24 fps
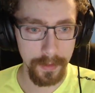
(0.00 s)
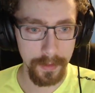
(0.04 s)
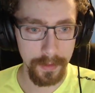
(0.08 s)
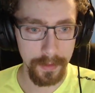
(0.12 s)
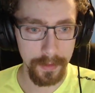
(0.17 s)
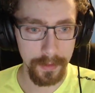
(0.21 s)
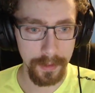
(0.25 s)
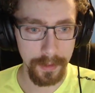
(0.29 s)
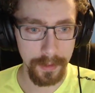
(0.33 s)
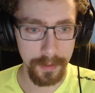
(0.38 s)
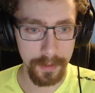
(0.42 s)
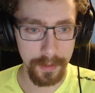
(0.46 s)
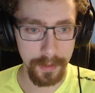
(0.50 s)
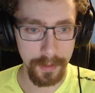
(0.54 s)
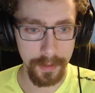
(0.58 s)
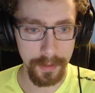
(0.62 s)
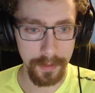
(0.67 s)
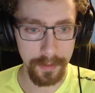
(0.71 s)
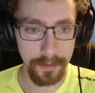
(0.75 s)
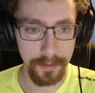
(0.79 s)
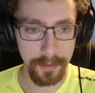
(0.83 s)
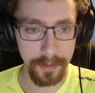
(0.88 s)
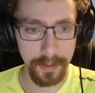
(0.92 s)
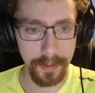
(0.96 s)
It's just
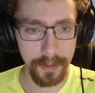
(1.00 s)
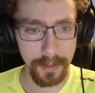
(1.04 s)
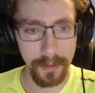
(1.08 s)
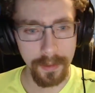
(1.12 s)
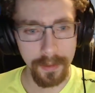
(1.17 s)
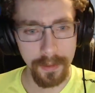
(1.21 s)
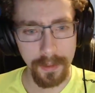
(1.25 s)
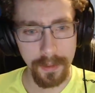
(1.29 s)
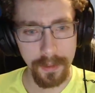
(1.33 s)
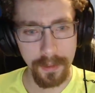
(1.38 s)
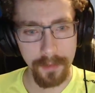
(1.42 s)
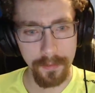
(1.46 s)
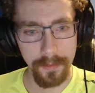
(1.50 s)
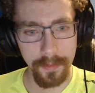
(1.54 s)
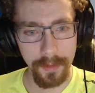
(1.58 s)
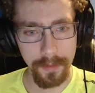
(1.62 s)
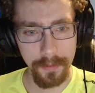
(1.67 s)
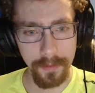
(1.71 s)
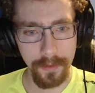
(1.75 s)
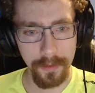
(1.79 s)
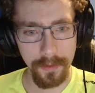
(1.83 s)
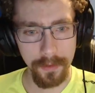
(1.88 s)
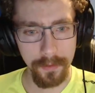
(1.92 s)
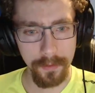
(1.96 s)
interesting.
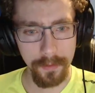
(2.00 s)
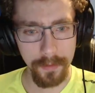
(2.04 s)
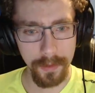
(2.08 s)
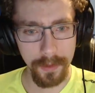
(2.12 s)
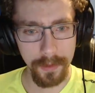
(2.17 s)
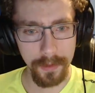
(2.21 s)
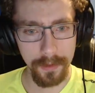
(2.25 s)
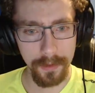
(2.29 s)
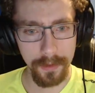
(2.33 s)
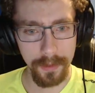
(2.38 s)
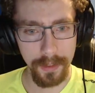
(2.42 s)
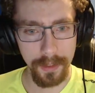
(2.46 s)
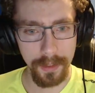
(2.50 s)
People who murder the